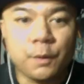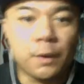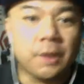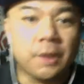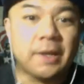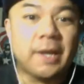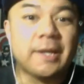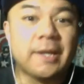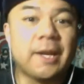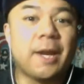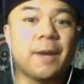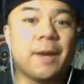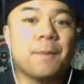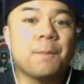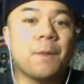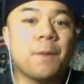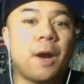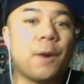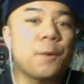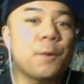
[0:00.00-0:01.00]
Like,
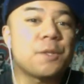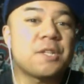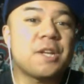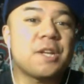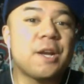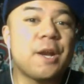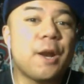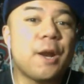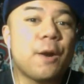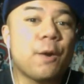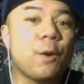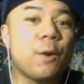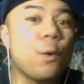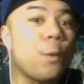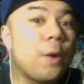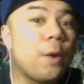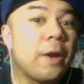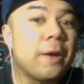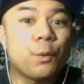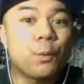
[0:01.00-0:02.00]
I was in an
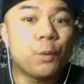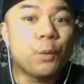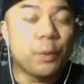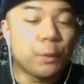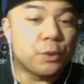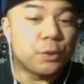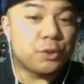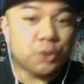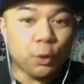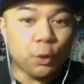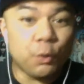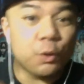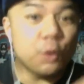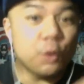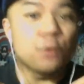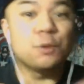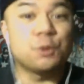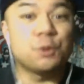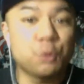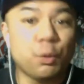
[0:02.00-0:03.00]
era when we were so
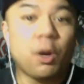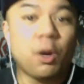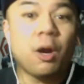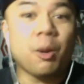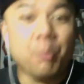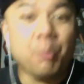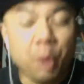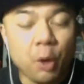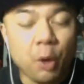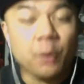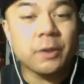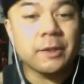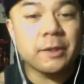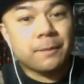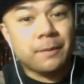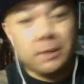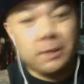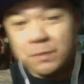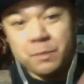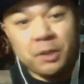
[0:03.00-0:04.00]
close to our
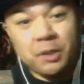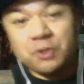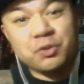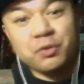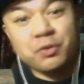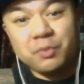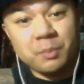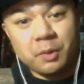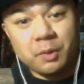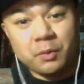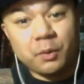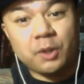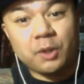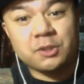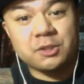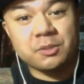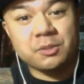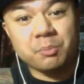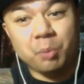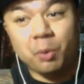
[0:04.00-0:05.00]
opponents, especially from
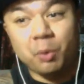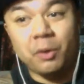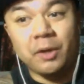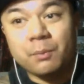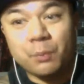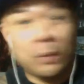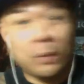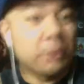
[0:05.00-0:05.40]
across the border.